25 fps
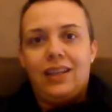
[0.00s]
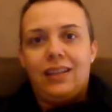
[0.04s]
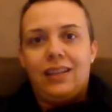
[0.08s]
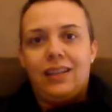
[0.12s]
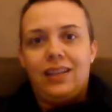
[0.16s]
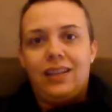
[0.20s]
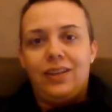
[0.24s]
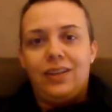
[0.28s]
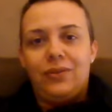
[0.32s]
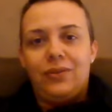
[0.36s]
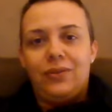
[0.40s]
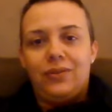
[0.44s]

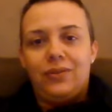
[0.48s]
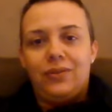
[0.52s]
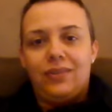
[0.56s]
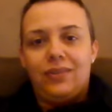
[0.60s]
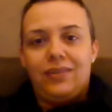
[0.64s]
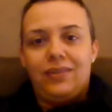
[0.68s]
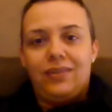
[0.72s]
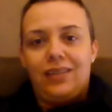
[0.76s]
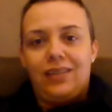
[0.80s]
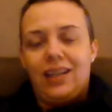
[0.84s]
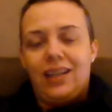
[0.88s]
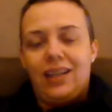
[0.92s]

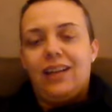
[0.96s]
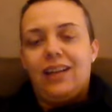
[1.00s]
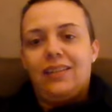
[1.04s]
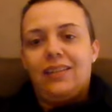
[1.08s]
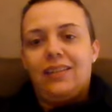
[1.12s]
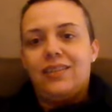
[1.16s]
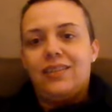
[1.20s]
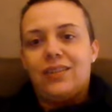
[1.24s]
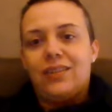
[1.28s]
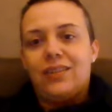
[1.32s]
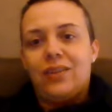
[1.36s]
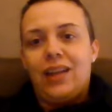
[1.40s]

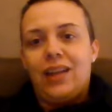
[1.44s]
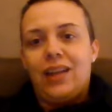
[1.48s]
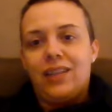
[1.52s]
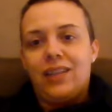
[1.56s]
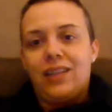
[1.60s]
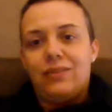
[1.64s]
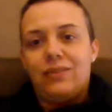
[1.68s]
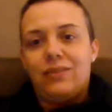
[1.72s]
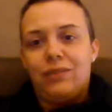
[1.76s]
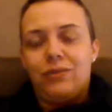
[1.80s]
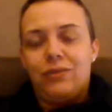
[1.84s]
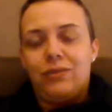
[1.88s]
so
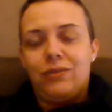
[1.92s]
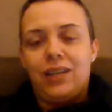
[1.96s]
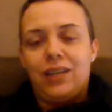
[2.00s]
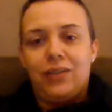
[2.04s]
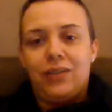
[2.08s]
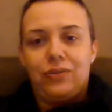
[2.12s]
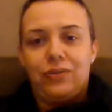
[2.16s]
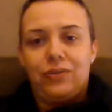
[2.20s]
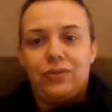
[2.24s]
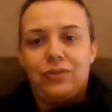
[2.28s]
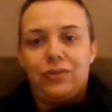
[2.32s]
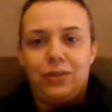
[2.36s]
that's a real
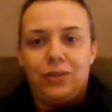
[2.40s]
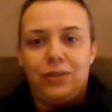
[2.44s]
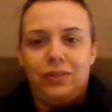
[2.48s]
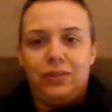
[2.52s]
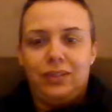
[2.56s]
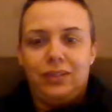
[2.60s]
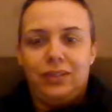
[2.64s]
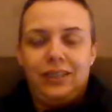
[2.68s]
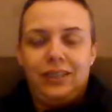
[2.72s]
danger as well.